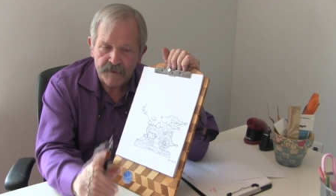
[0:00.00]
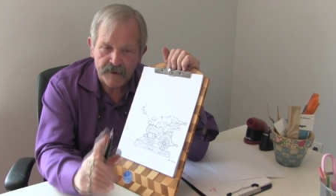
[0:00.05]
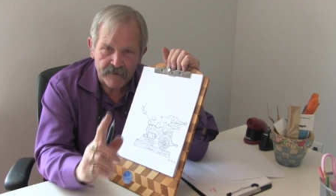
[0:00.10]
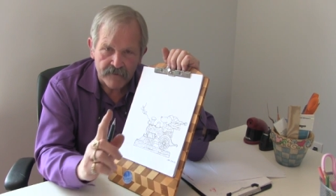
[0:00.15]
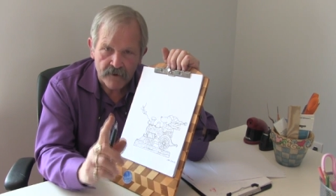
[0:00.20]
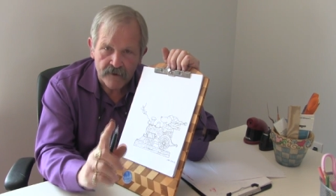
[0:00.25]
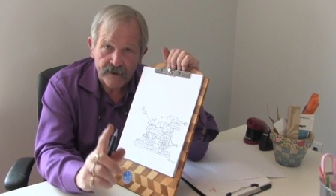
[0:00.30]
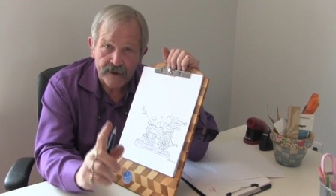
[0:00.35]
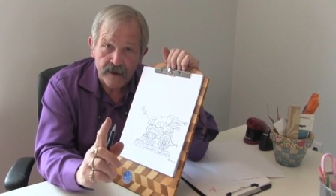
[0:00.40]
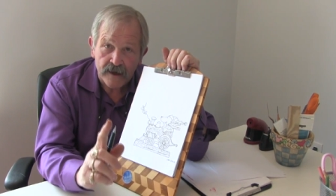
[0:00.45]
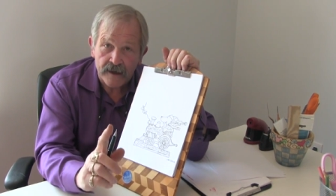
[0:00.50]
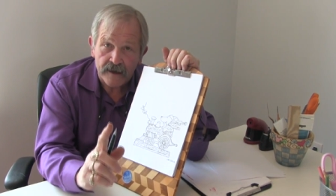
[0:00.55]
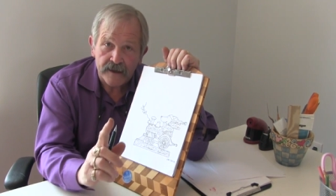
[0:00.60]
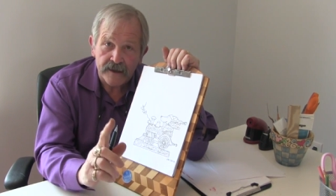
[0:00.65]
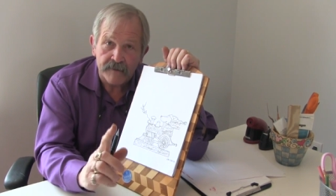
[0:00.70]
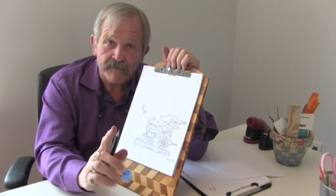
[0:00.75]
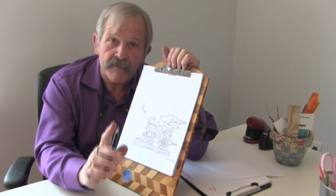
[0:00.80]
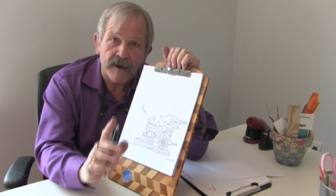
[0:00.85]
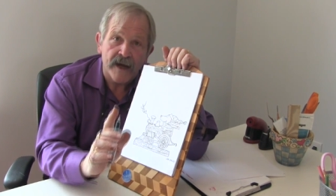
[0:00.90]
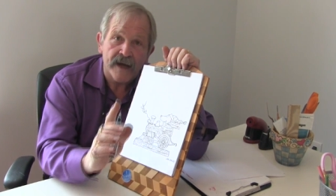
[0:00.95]
but I've already got
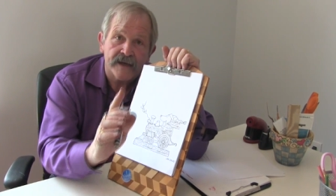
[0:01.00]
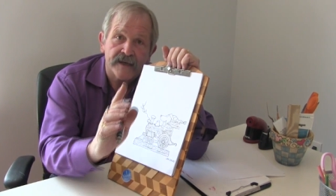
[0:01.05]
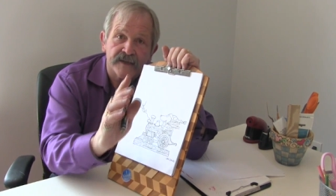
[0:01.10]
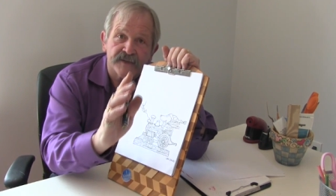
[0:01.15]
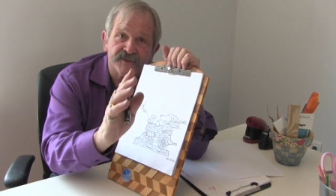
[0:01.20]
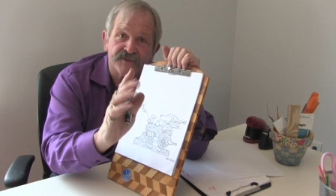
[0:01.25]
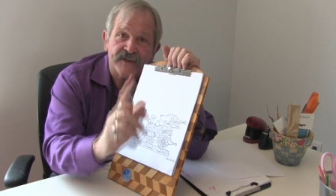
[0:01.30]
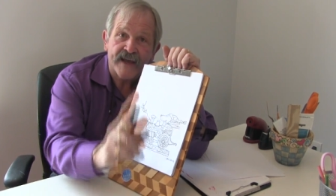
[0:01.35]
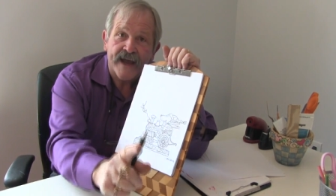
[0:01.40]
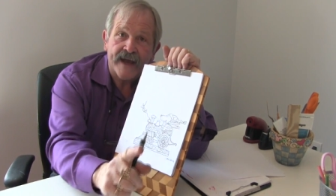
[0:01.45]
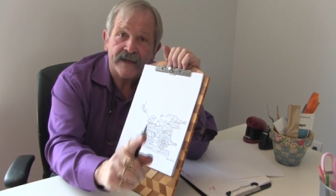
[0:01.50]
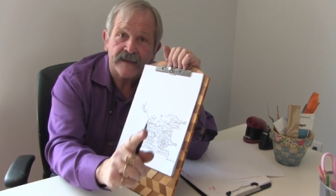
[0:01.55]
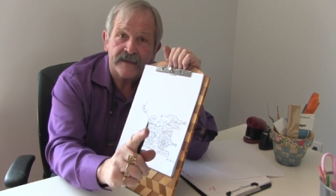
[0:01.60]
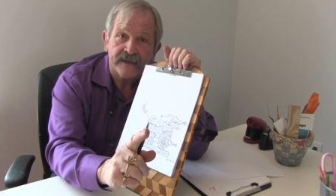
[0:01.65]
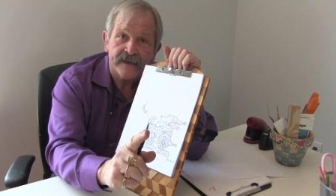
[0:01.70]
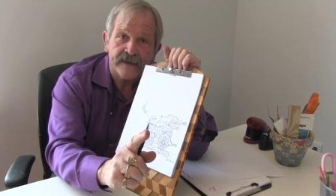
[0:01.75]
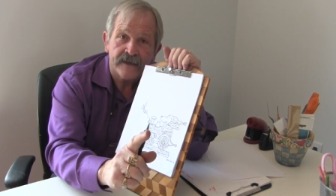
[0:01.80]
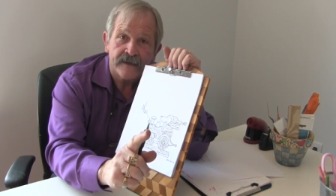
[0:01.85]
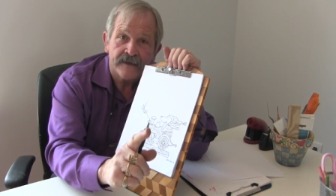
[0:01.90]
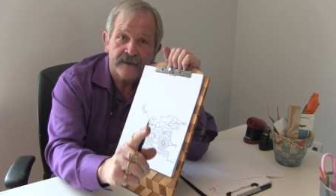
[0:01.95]
it in mind
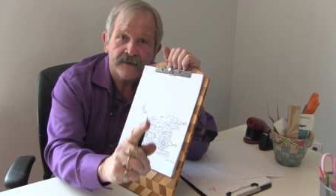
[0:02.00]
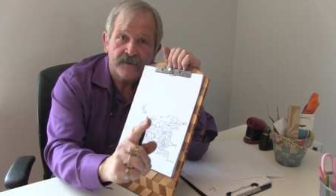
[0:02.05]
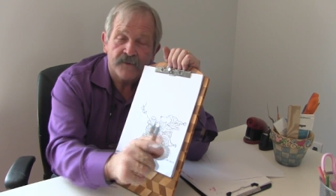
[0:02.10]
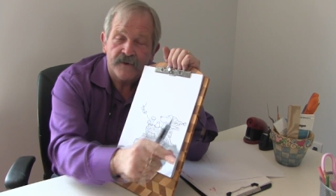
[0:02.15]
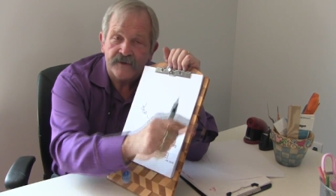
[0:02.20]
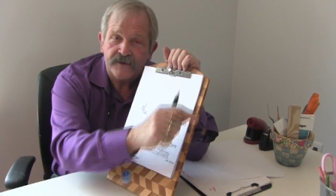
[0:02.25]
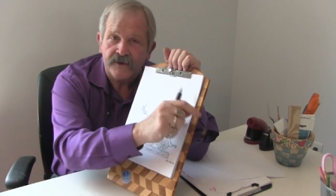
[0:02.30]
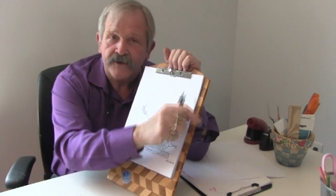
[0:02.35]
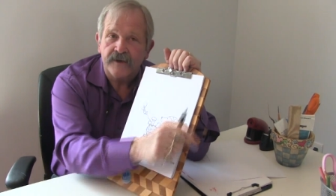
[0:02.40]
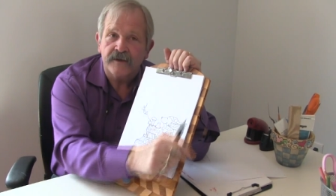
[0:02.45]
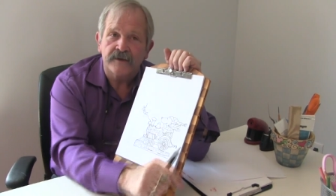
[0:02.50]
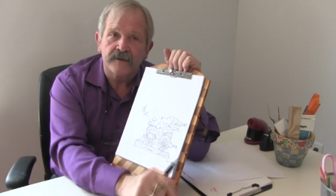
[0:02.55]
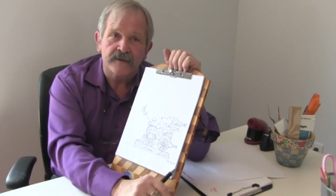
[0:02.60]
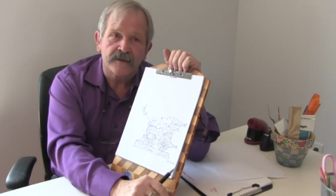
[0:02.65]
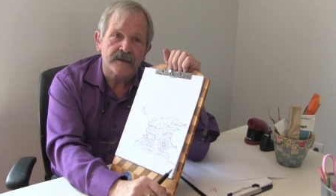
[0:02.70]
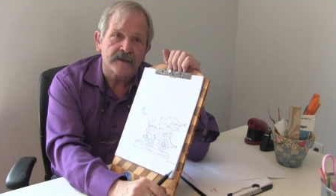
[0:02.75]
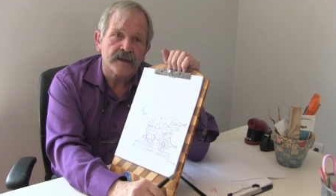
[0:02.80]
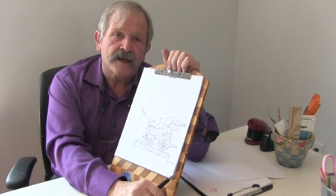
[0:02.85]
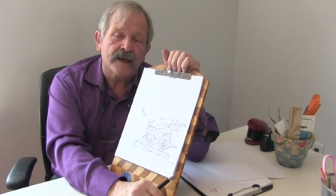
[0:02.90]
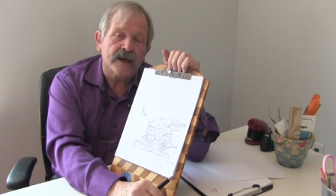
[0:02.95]
exactly what they're going to
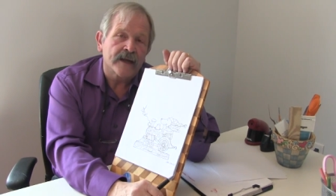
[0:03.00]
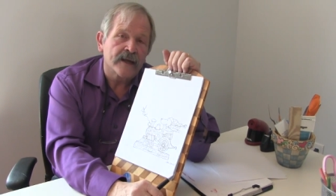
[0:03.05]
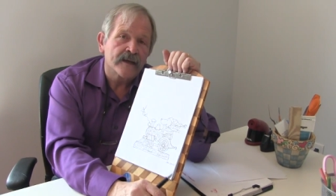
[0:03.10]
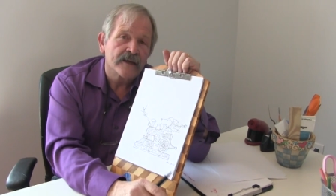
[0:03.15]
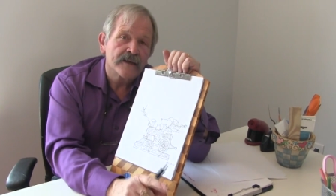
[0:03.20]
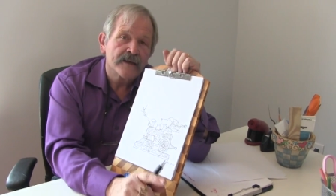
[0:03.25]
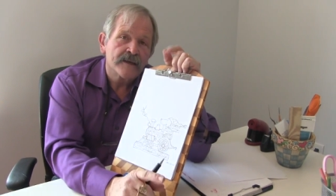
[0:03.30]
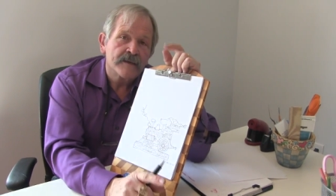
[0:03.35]
look like,